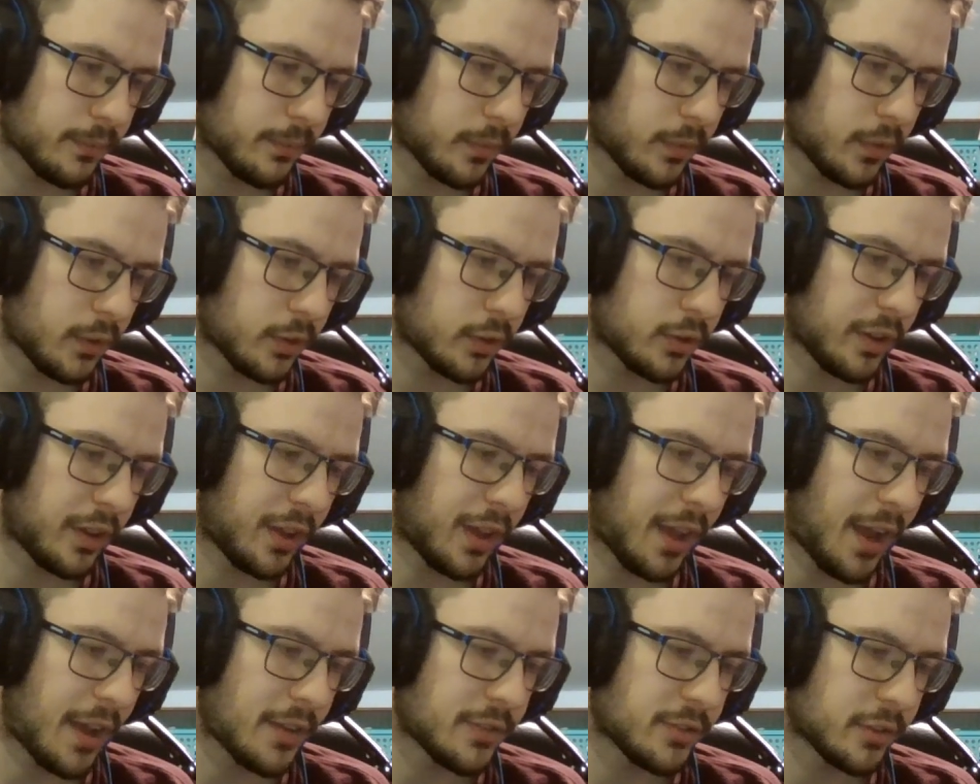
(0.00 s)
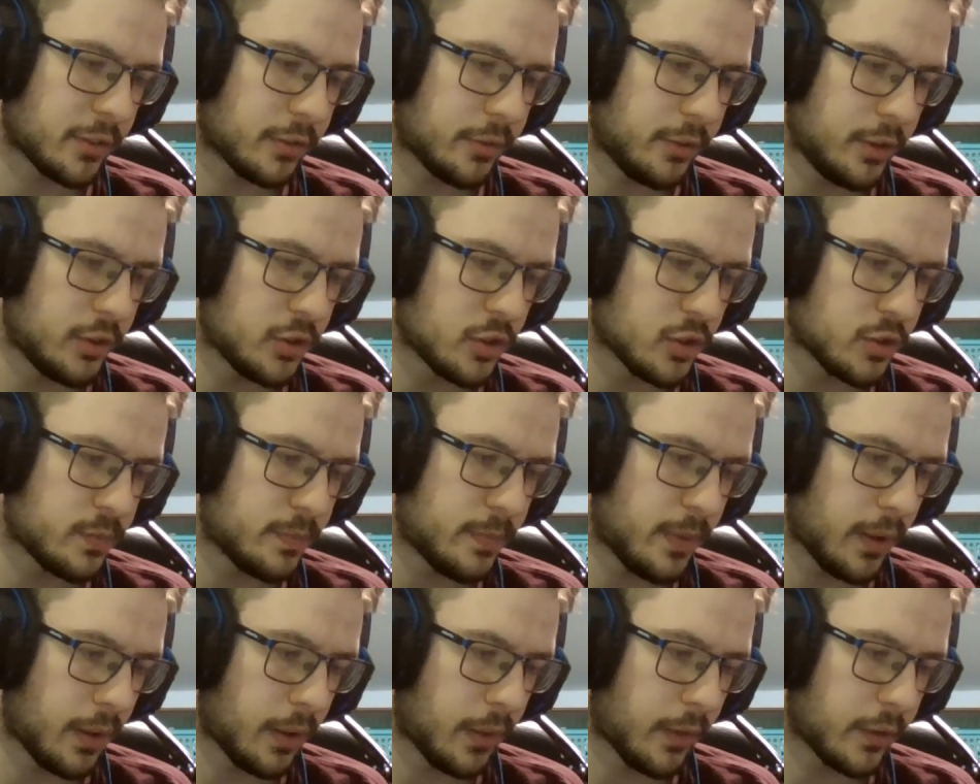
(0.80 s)
to cast a creature
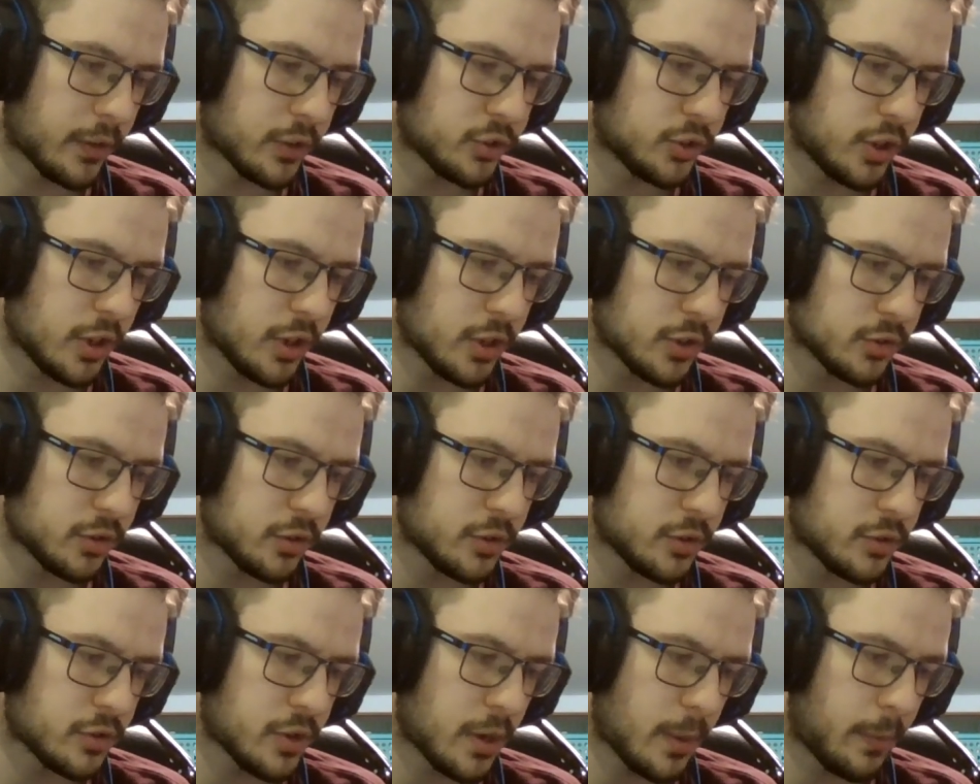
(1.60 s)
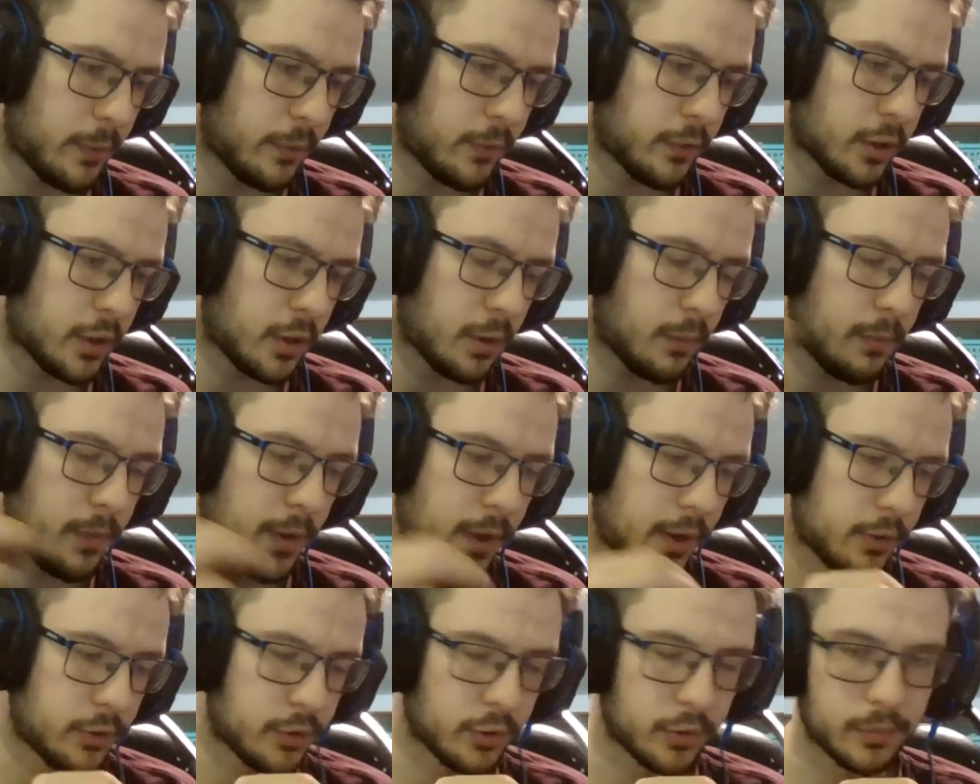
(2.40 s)
spell that shares a creature type of your
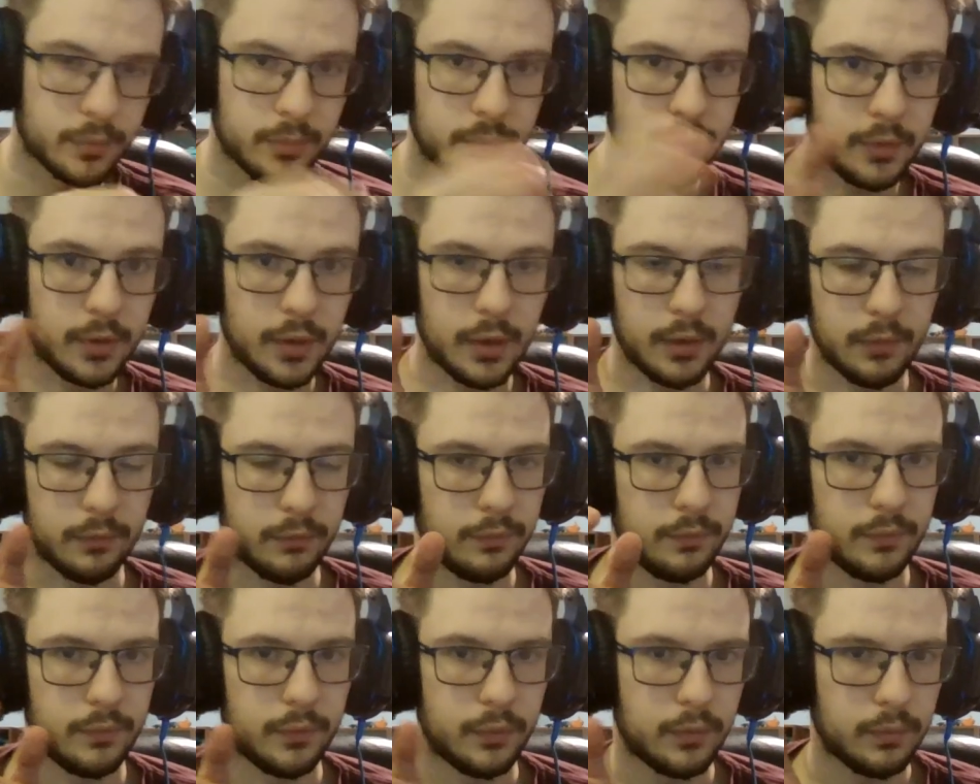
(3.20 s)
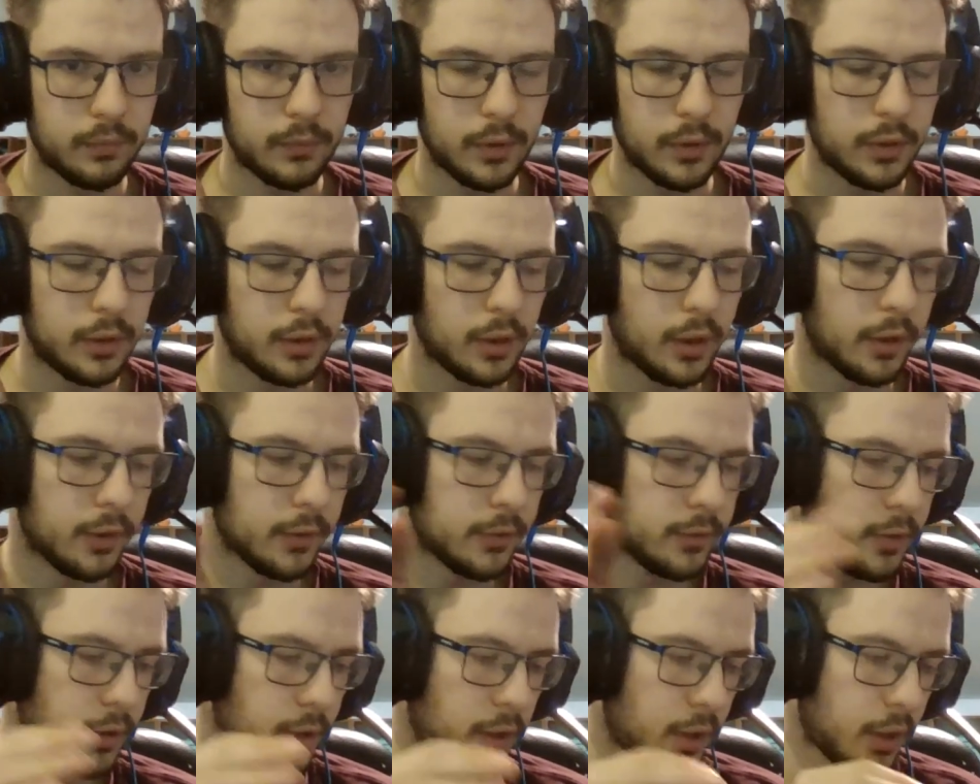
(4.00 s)
commander, if it does,
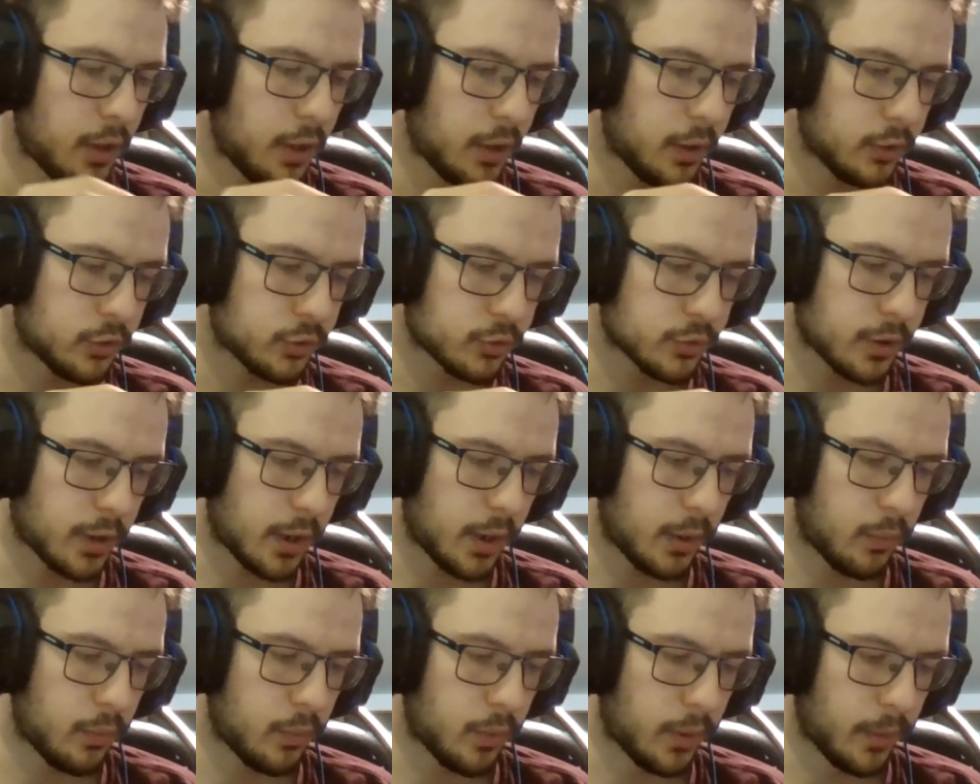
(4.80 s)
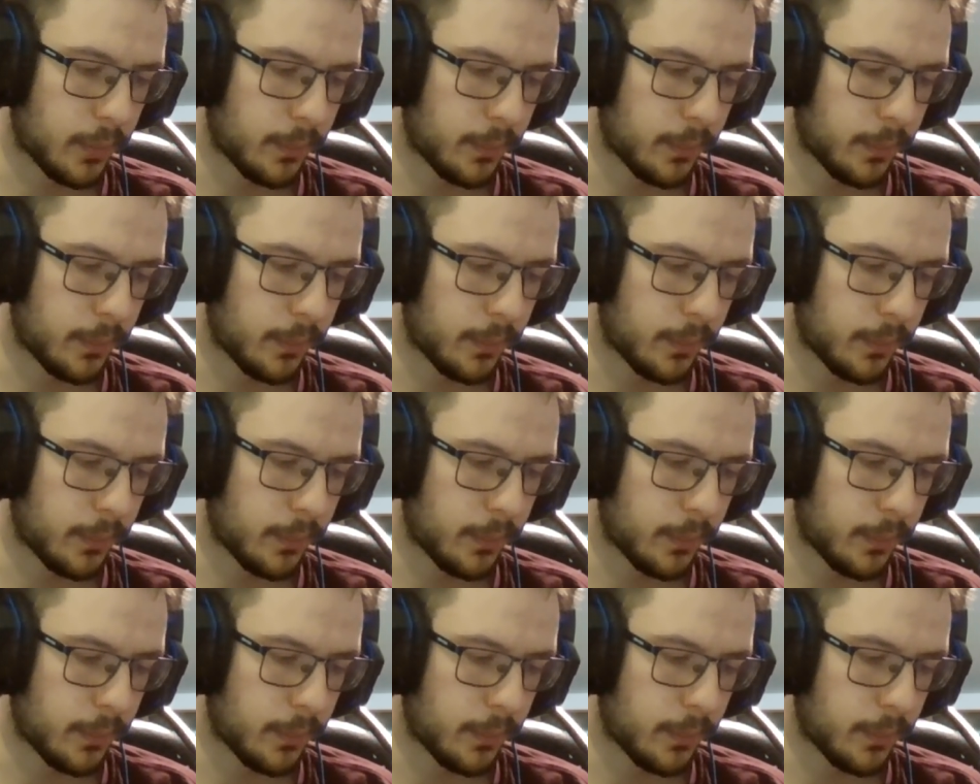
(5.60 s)
scry 1.